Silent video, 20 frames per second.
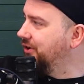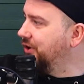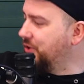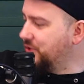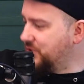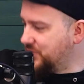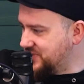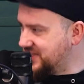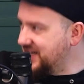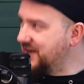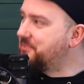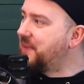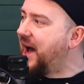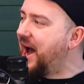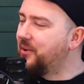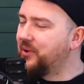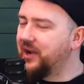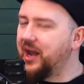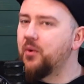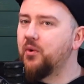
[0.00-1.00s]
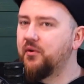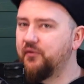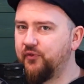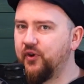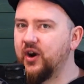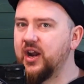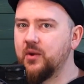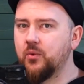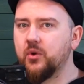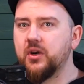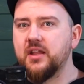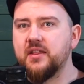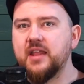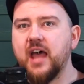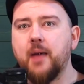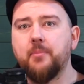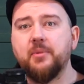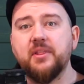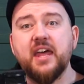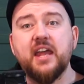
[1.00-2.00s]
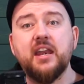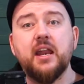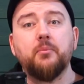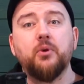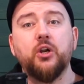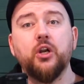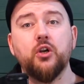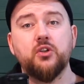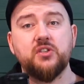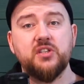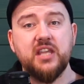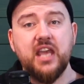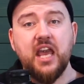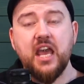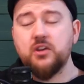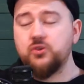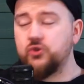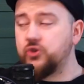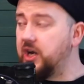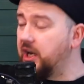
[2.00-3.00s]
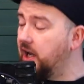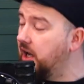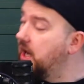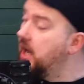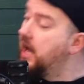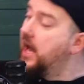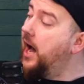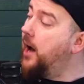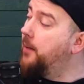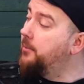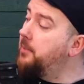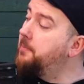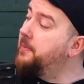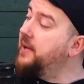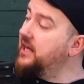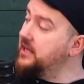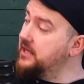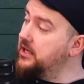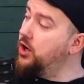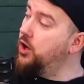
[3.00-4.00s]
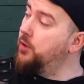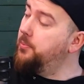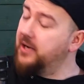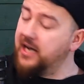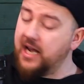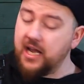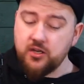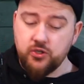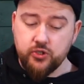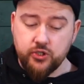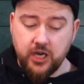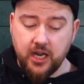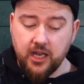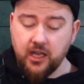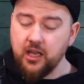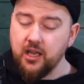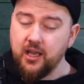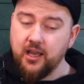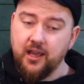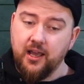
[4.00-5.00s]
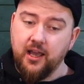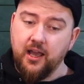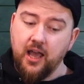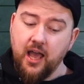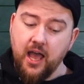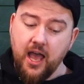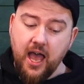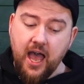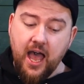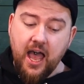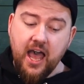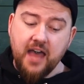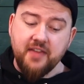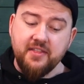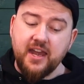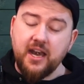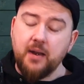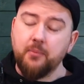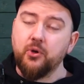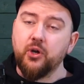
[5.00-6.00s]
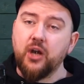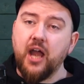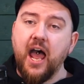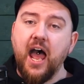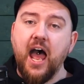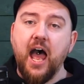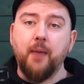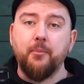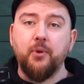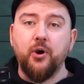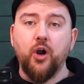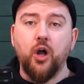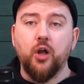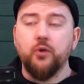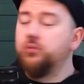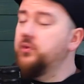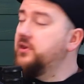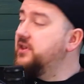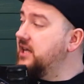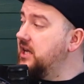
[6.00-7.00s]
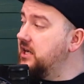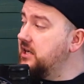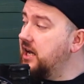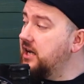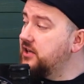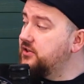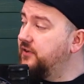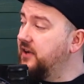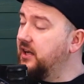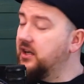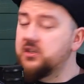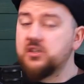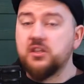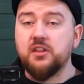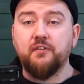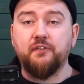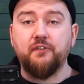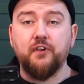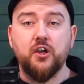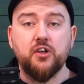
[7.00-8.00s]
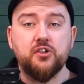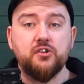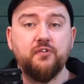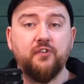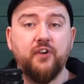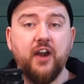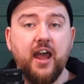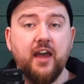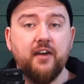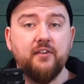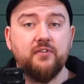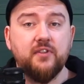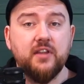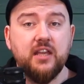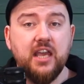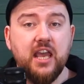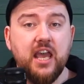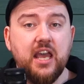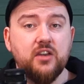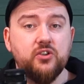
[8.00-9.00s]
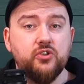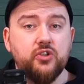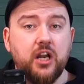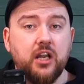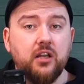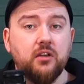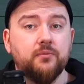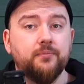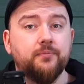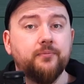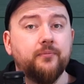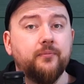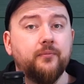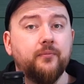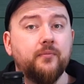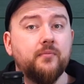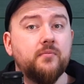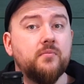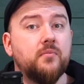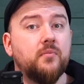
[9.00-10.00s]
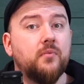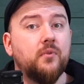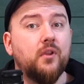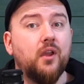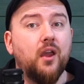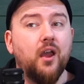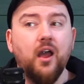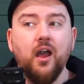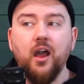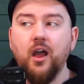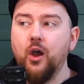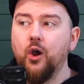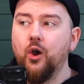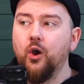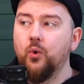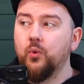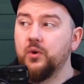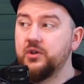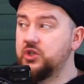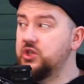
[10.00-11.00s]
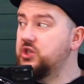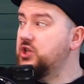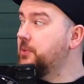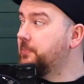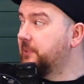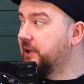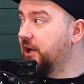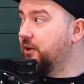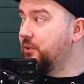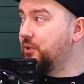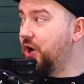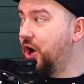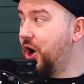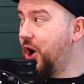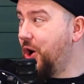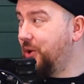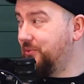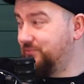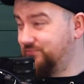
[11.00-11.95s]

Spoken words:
Well, there was a buy one get one free one in there, but then I'm going to go to the A string. I'm going to pick the open A string, and then I'm going to hammer on with the index finger to the first fret of the A string, which is your blue note.